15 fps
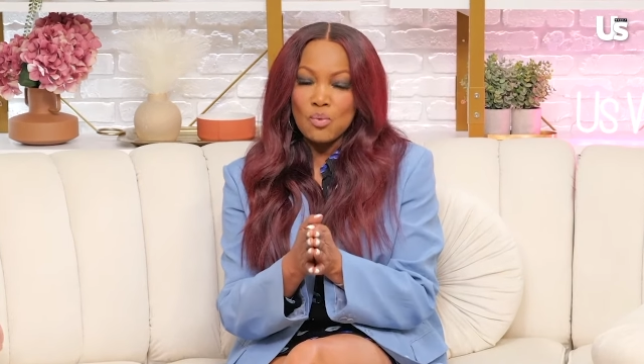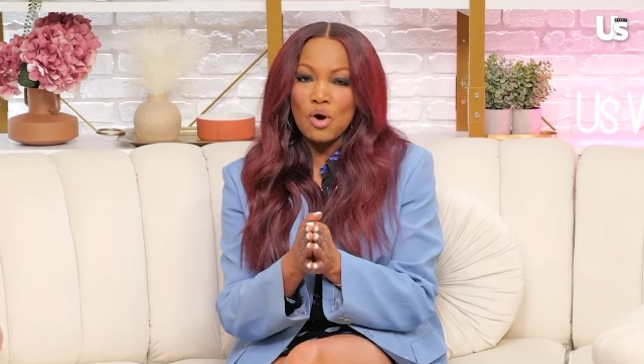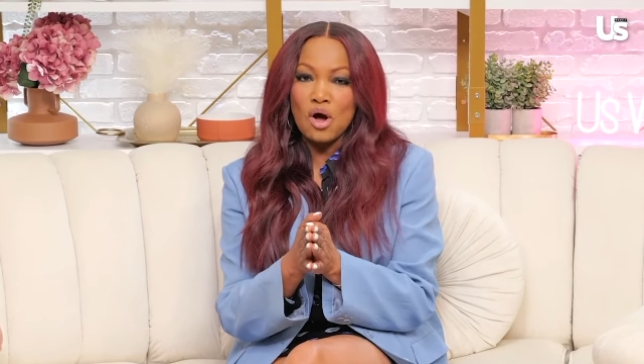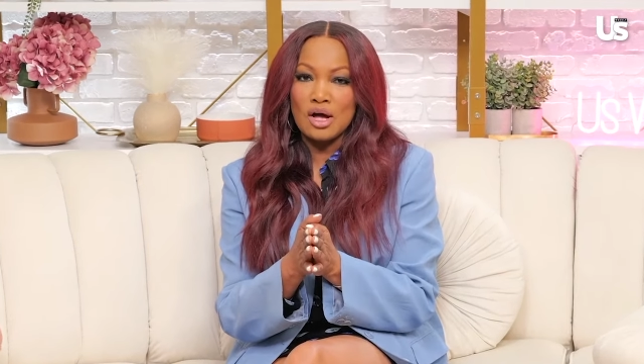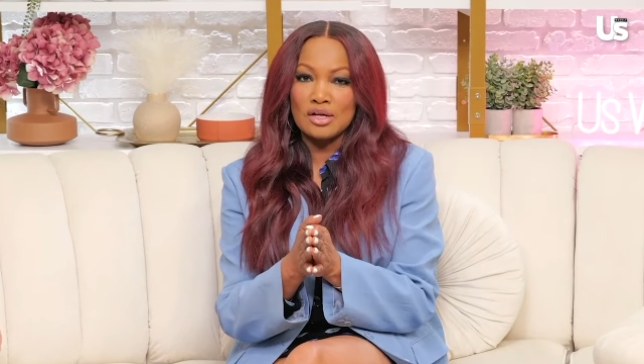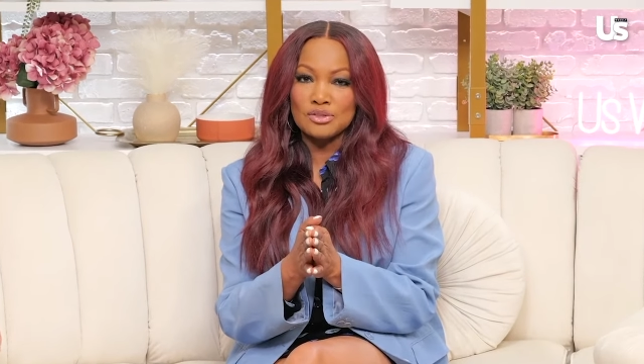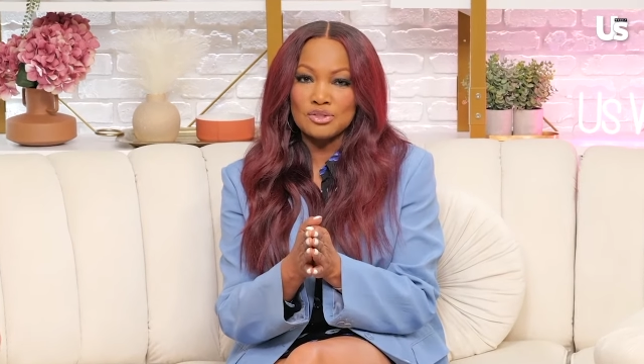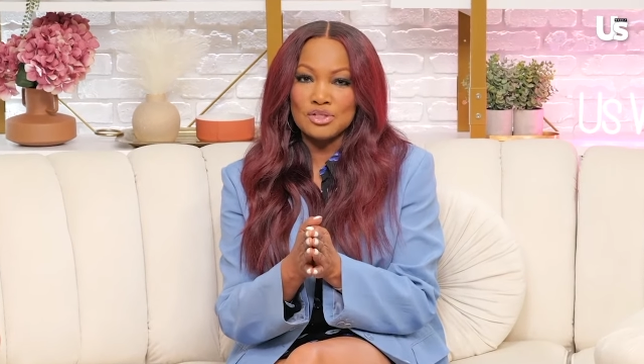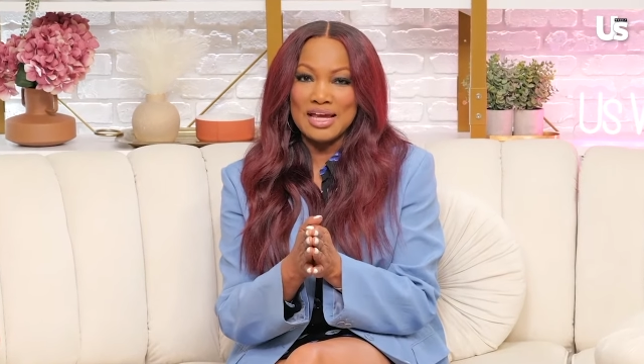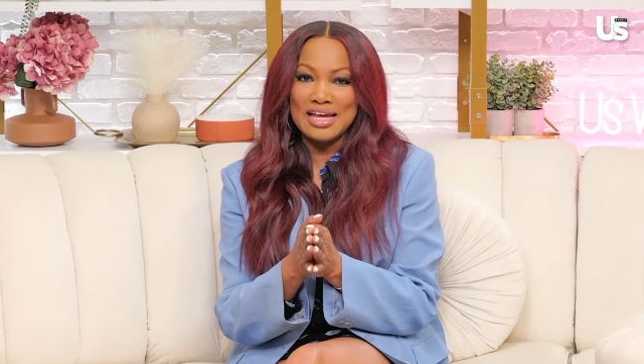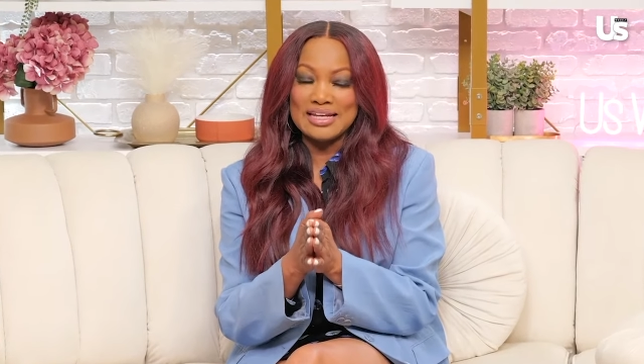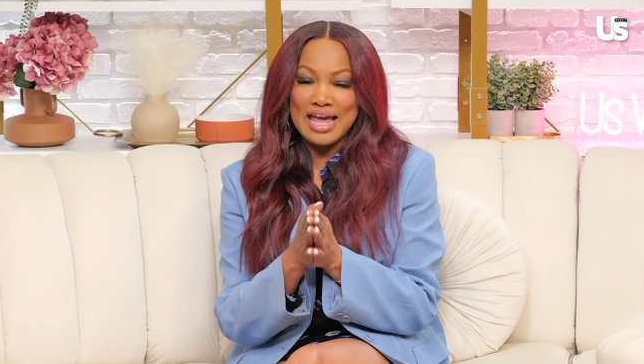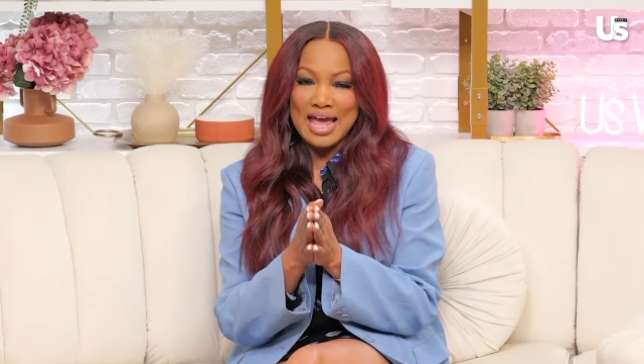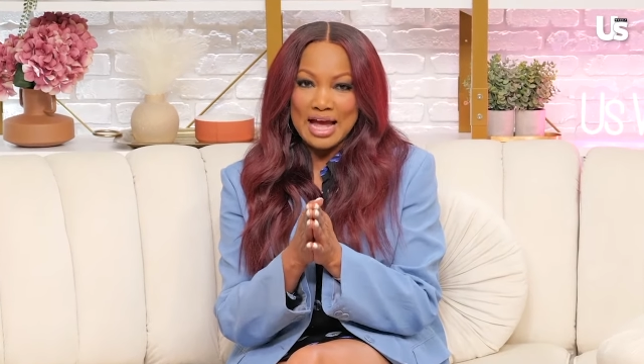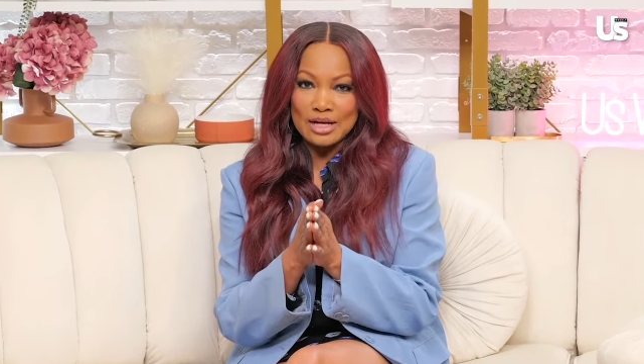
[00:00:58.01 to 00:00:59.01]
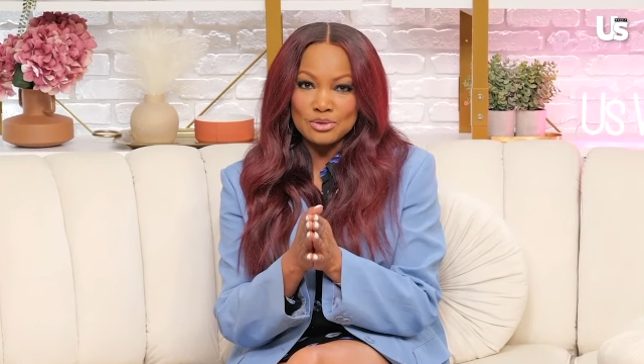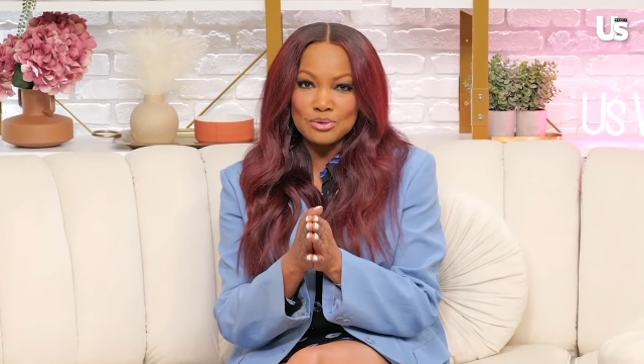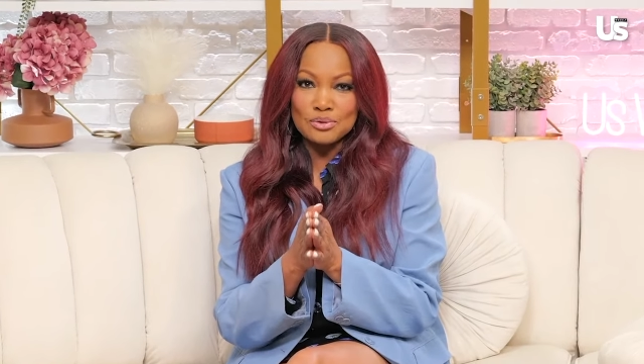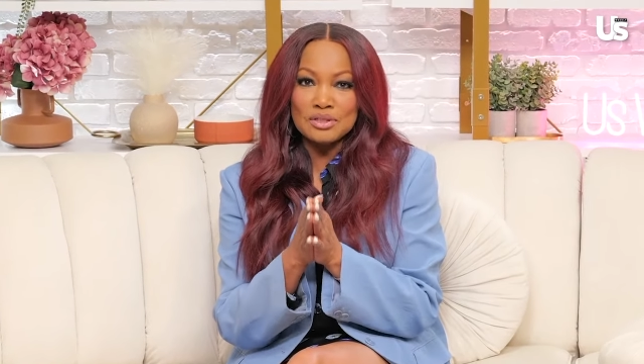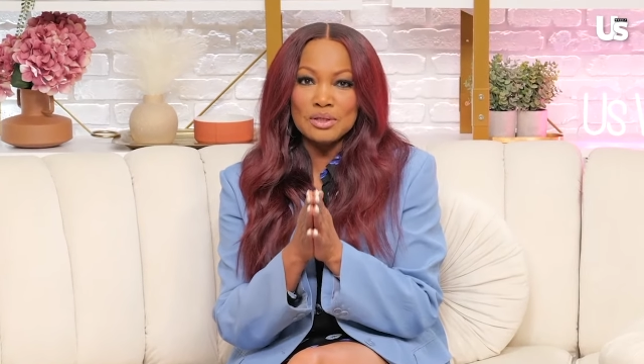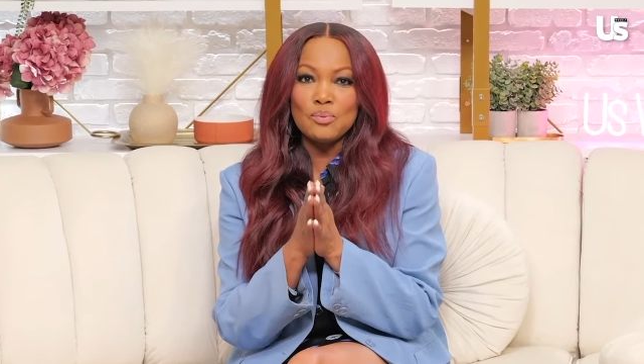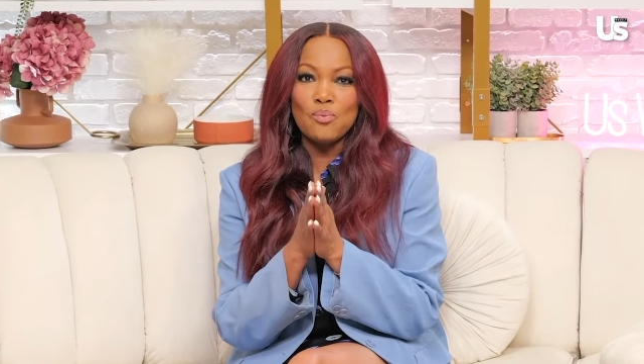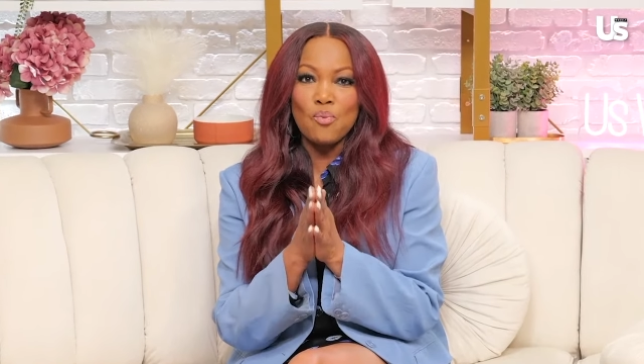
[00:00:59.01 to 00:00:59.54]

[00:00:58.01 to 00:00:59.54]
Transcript: to watch and actually